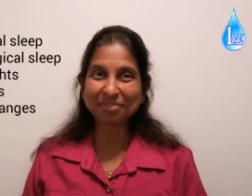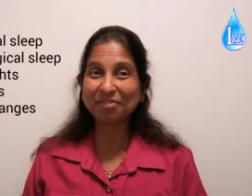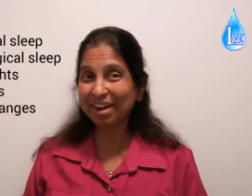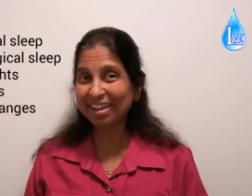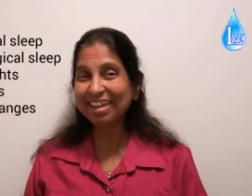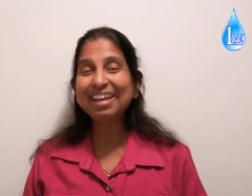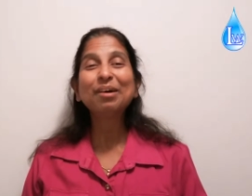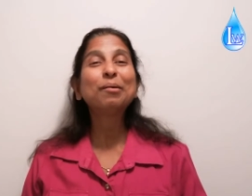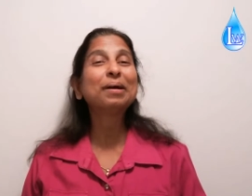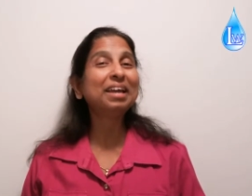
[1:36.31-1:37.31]
Why?
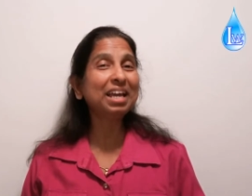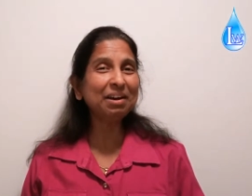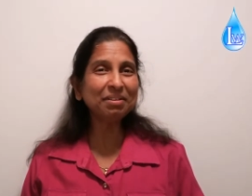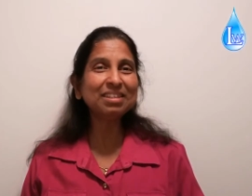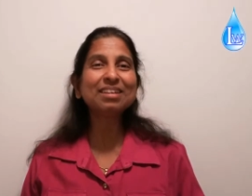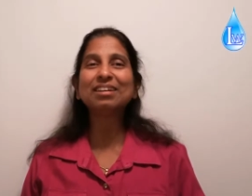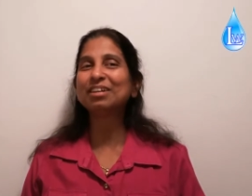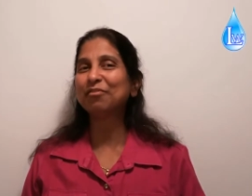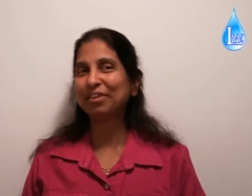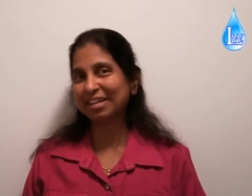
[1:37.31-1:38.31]
Everything
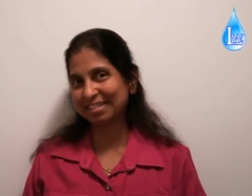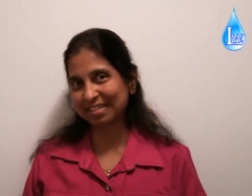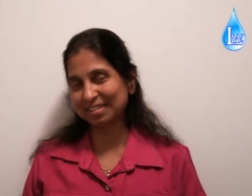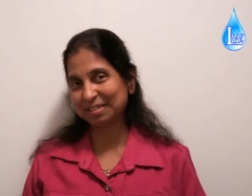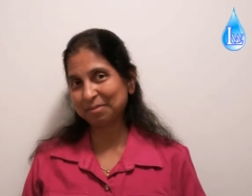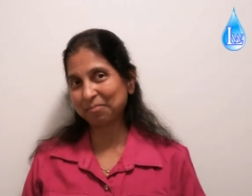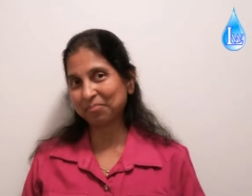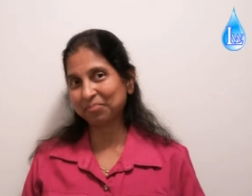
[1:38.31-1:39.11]
affects us.